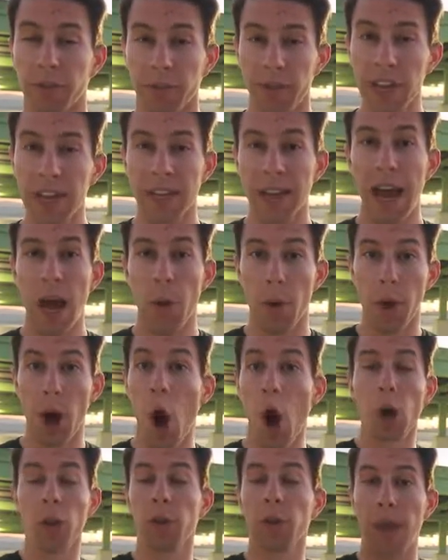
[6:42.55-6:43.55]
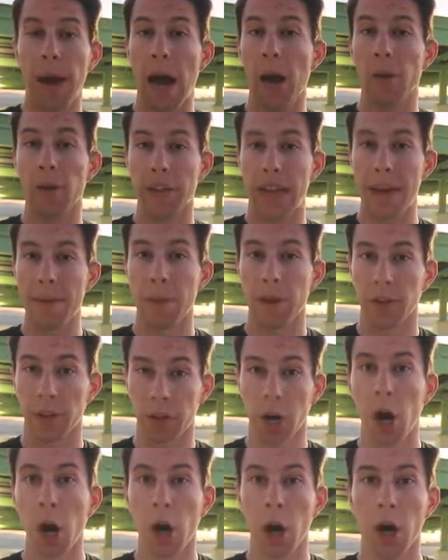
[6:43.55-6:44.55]
freaked out when all the power came on the
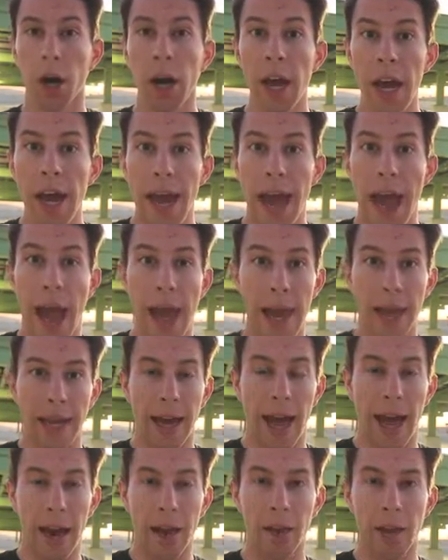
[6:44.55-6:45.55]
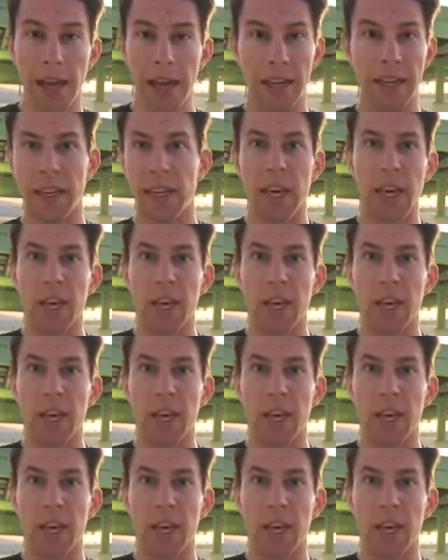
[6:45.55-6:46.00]
car and it kind of like